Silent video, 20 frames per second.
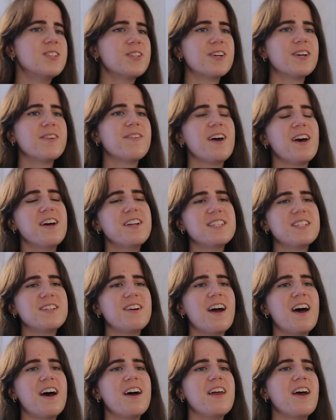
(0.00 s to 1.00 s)
during my
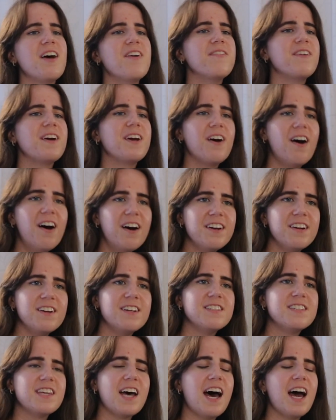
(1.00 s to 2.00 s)
undergrad and my
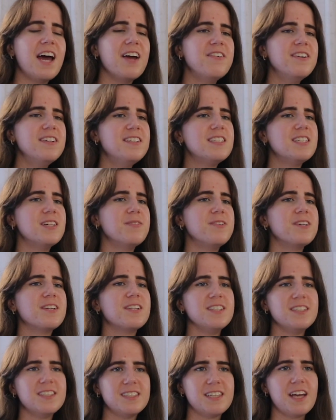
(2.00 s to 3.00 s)
honors, I would
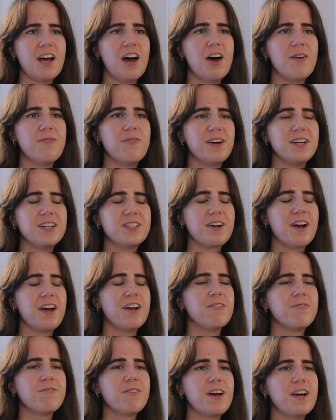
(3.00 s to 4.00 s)
typically start by
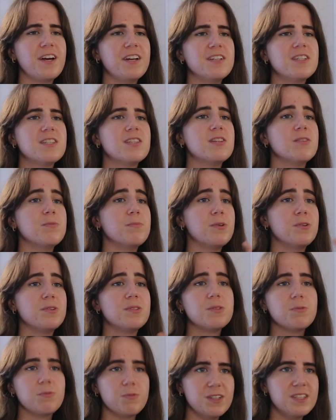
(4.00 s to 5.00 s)
trying to find the
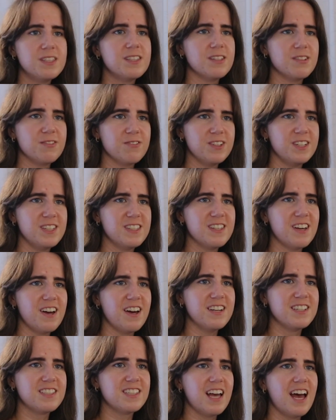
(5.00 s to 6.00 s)
most recent
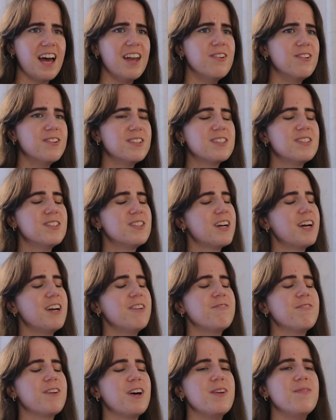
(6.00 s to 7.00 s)
research and also try
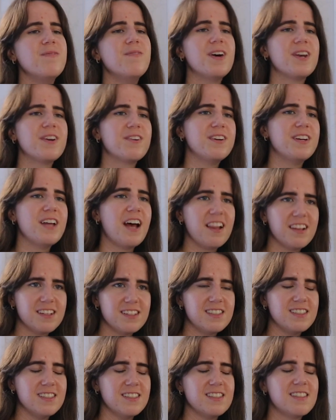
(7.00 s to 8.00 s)
and find
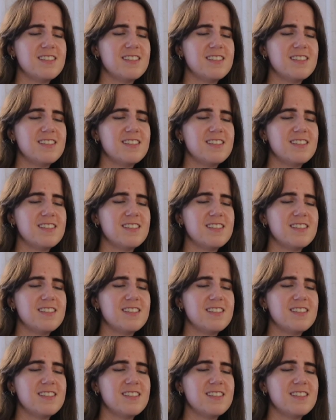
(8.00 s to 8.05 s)
meta-analyses